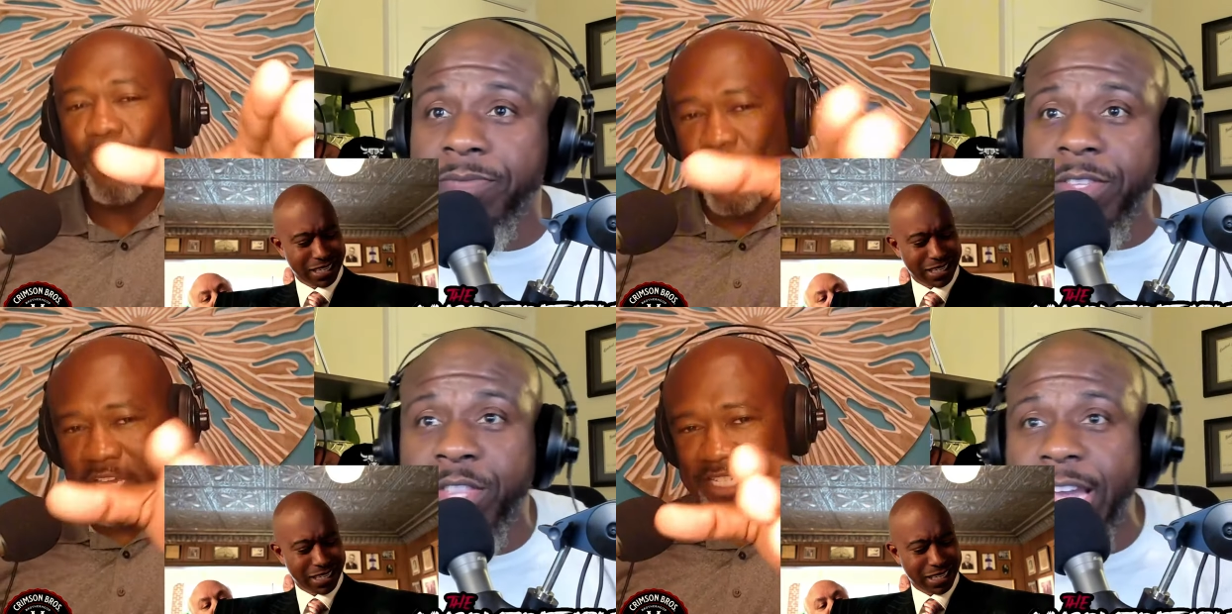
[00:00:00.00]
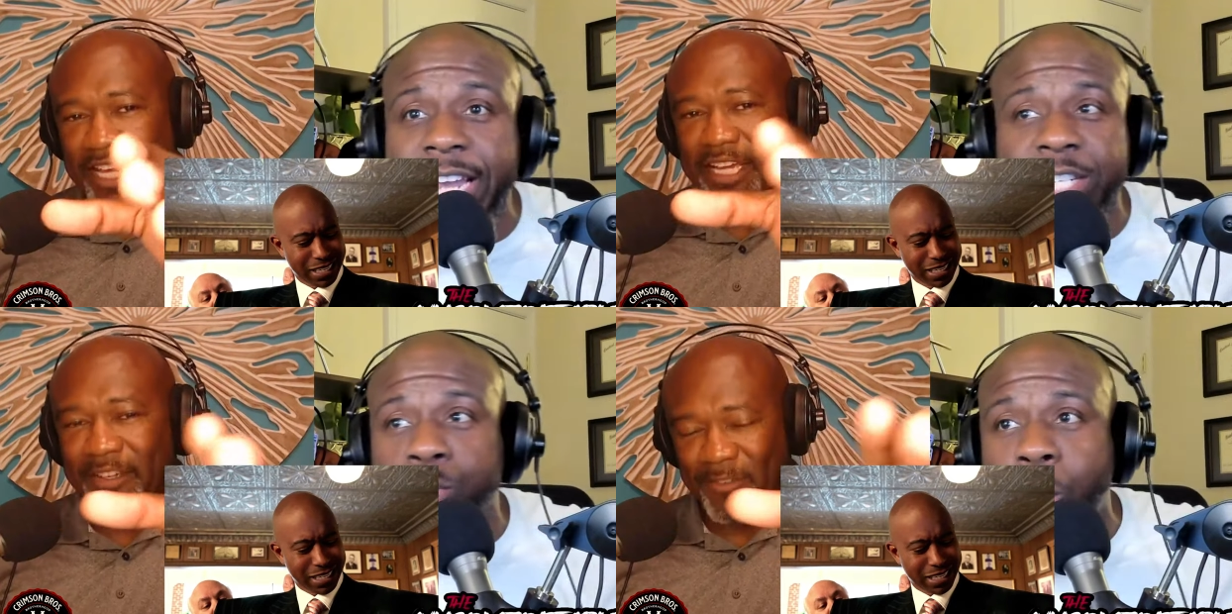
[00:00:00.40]
Speaker 1: we can take,
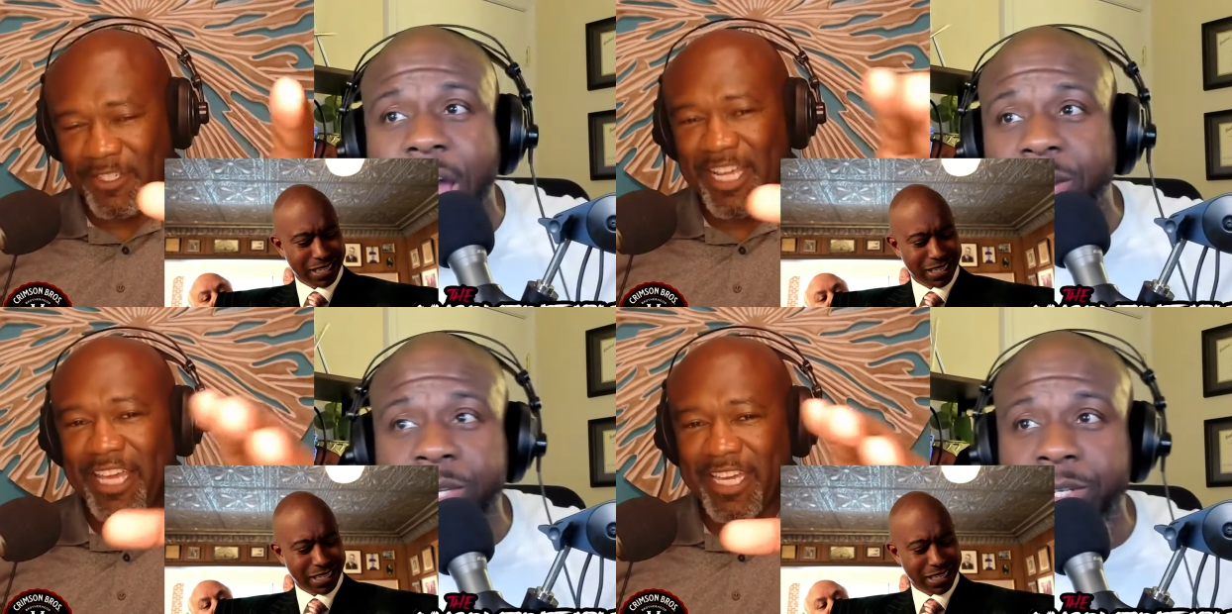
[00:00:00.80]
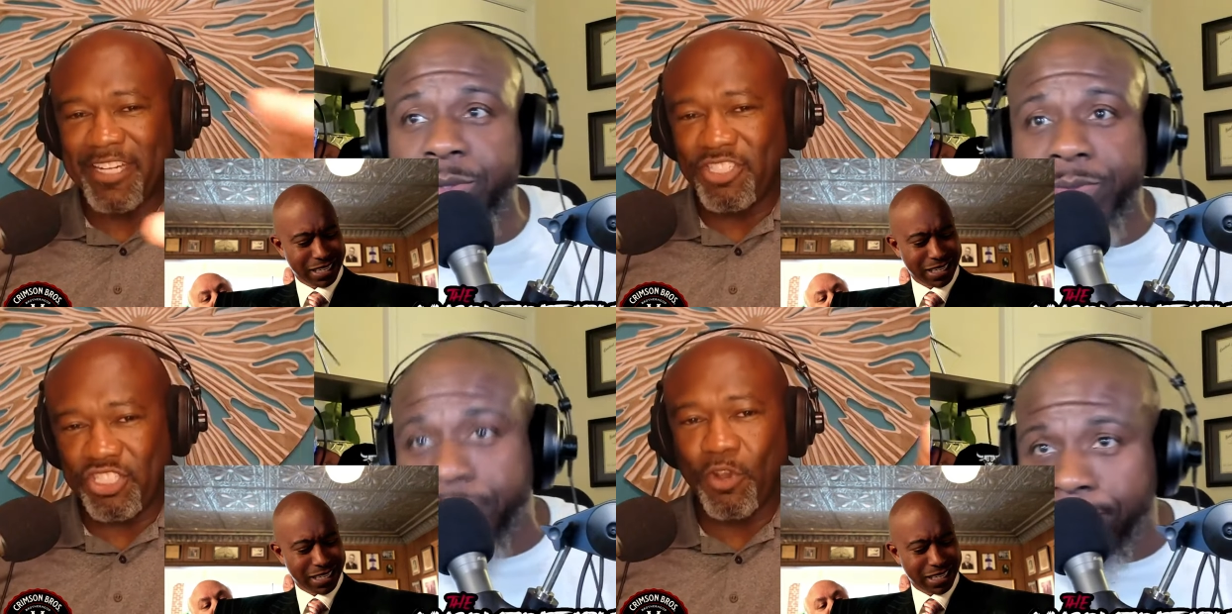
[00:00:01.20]
taking in the
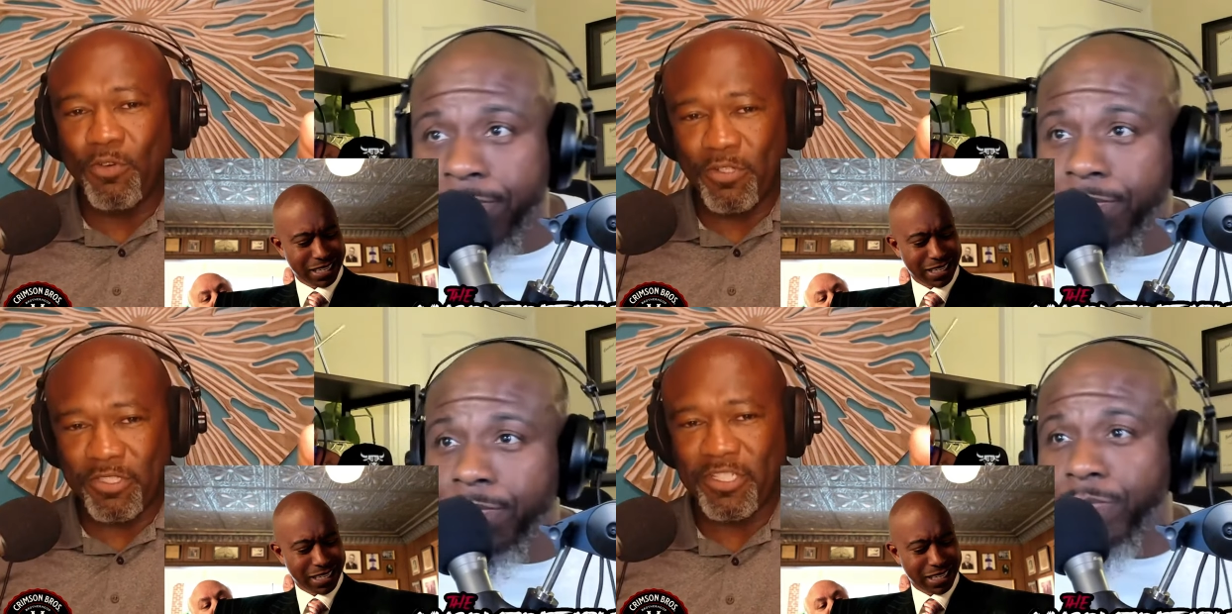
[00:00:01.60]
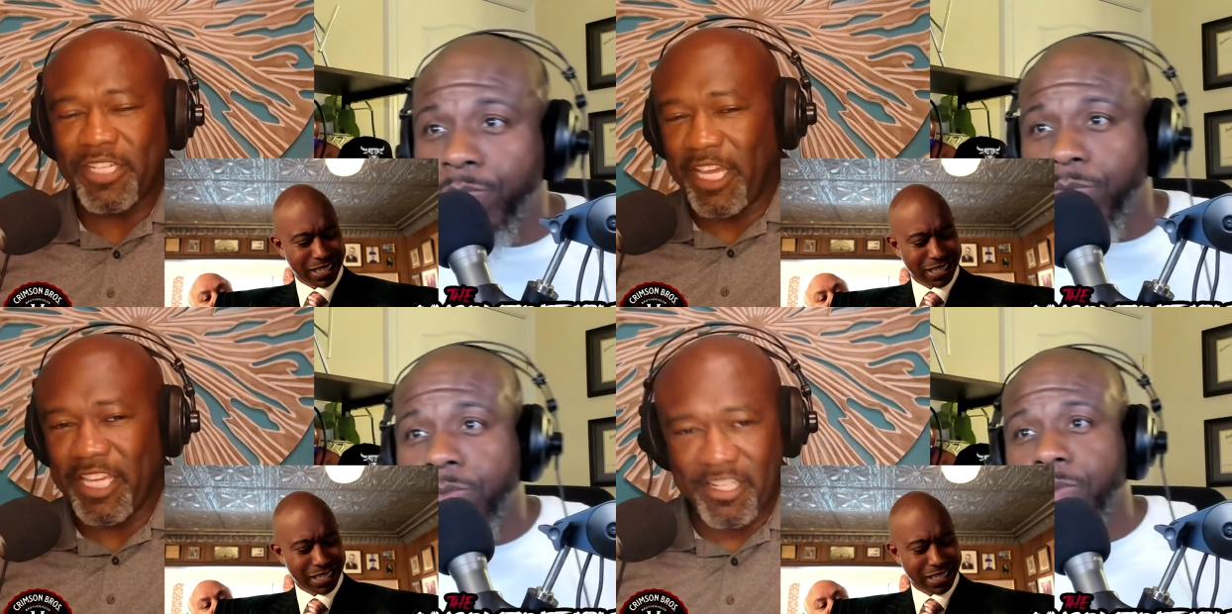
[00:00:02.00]
shoulders,
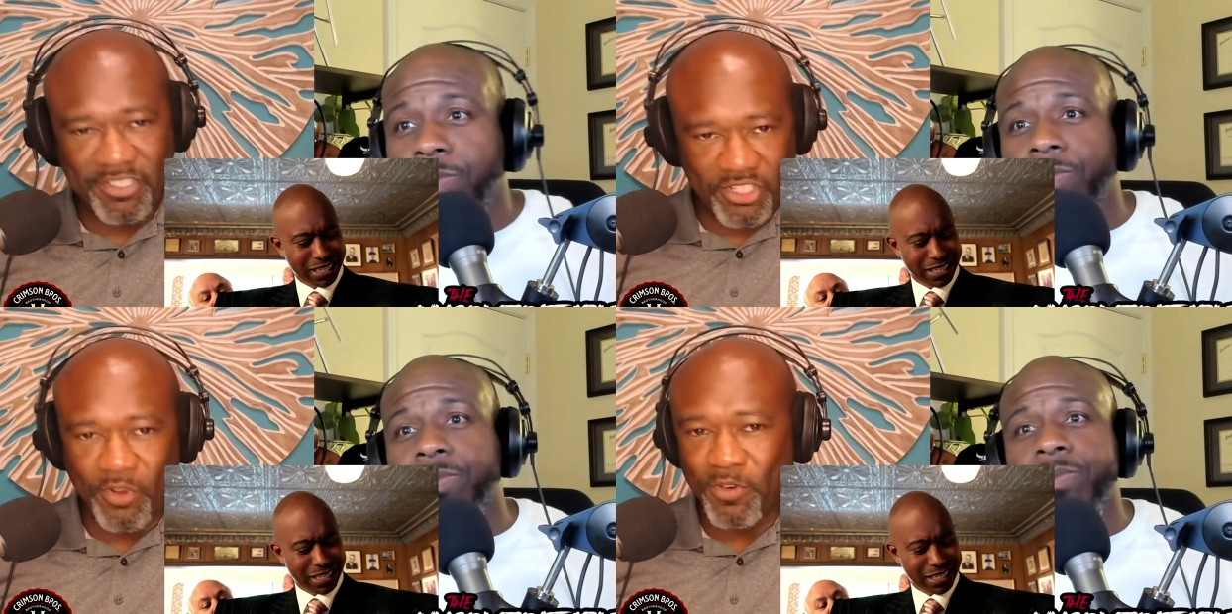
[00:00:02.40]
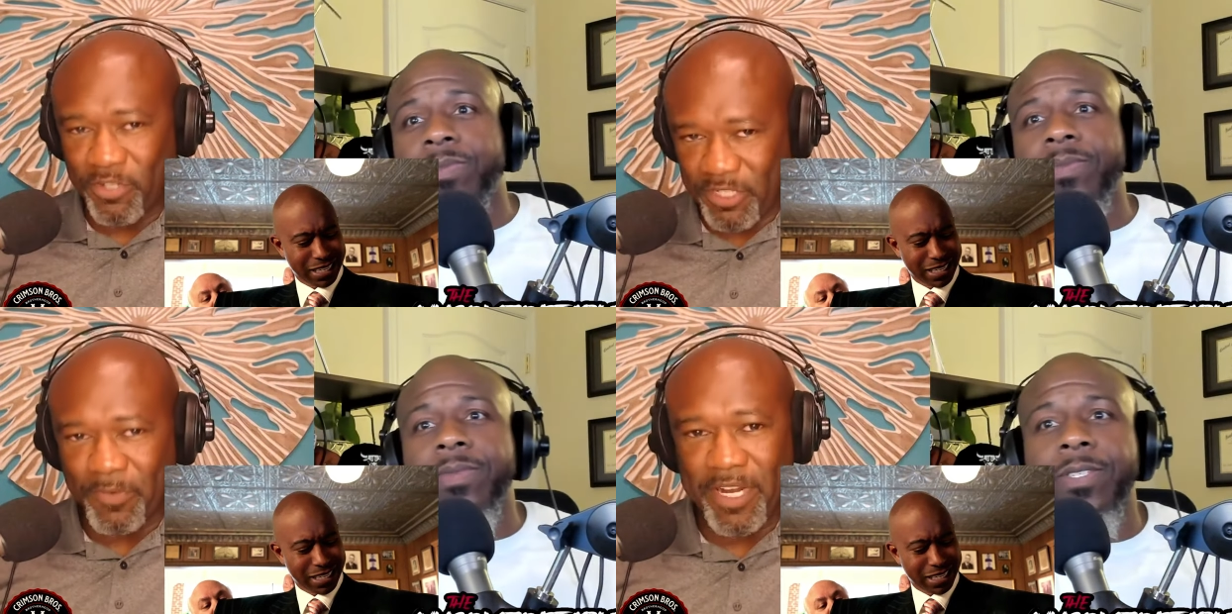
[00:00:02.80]
taking the shoulders
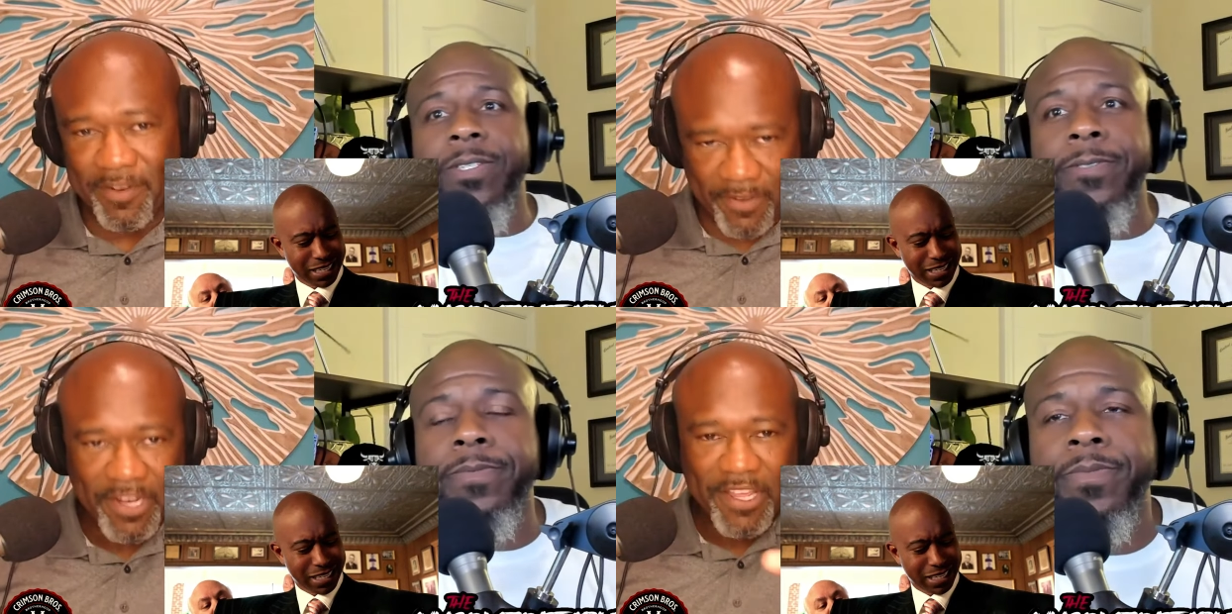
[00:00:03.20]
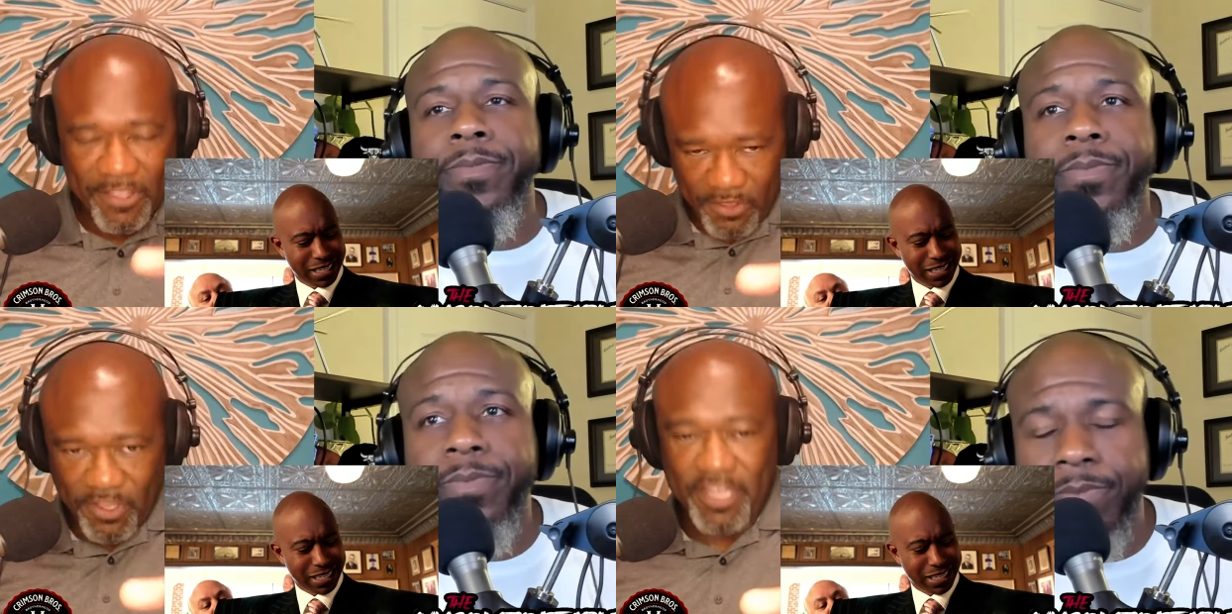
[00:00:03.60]
or whatever,
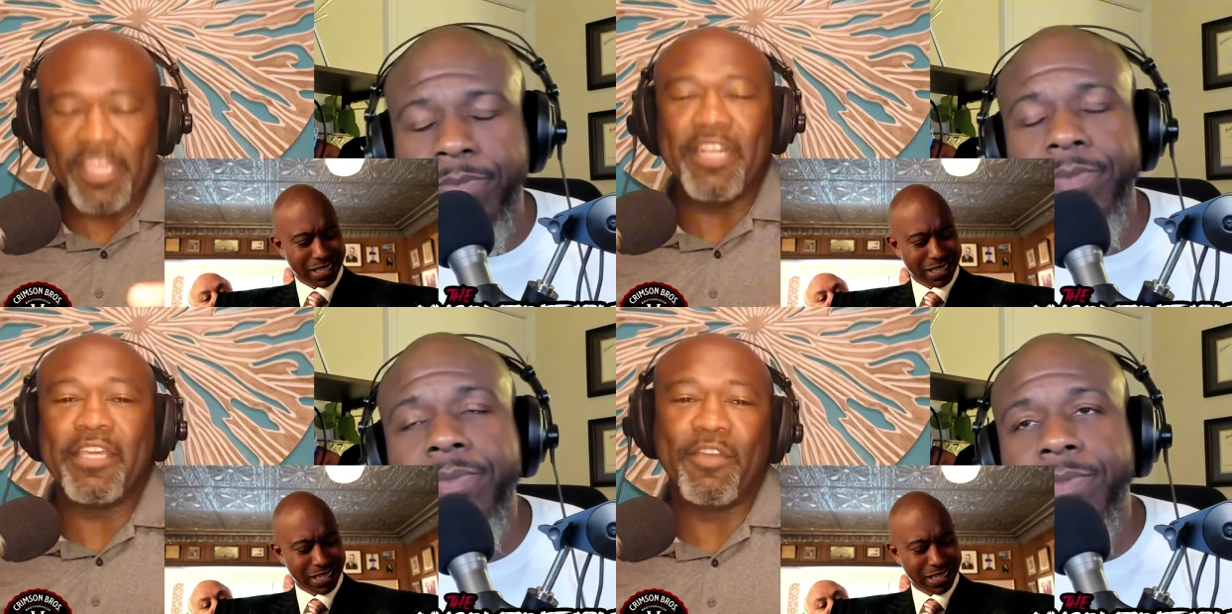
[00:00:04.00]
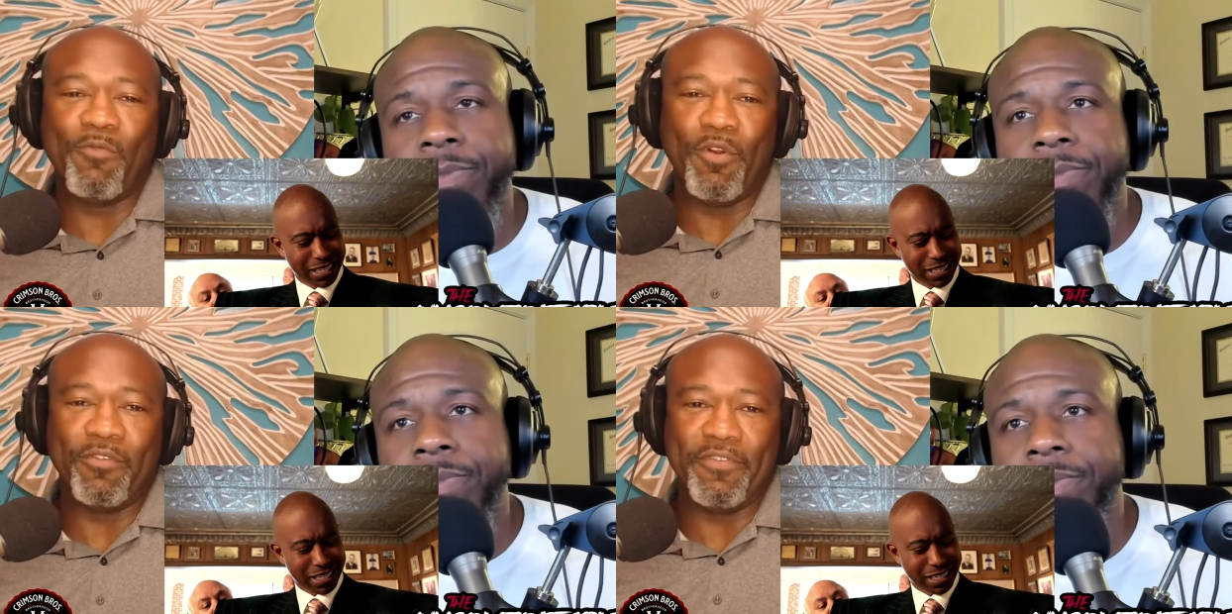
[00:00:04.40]
you, mm-hmm. then it can work